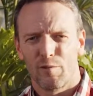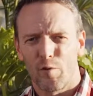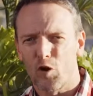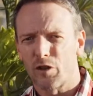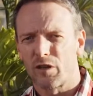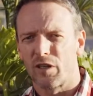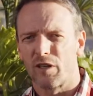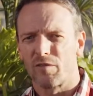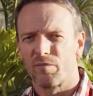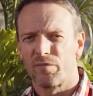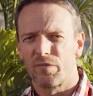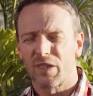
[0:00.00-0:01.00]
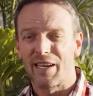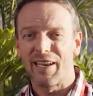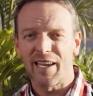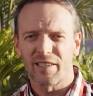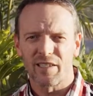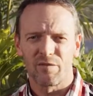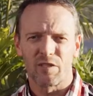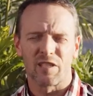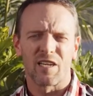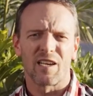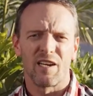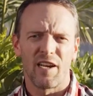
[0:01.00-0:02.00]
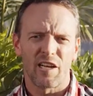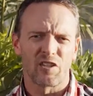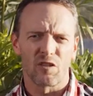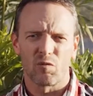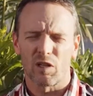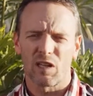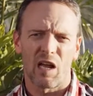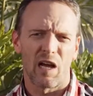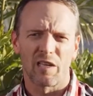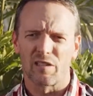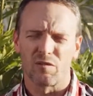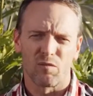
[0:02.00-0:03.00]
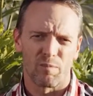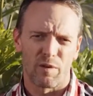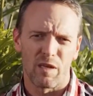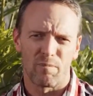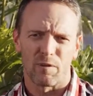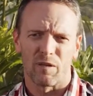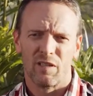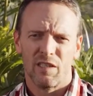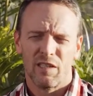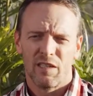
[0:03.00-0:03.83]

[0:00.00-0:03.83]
Fourthly, connectivity, connection with clients and with people.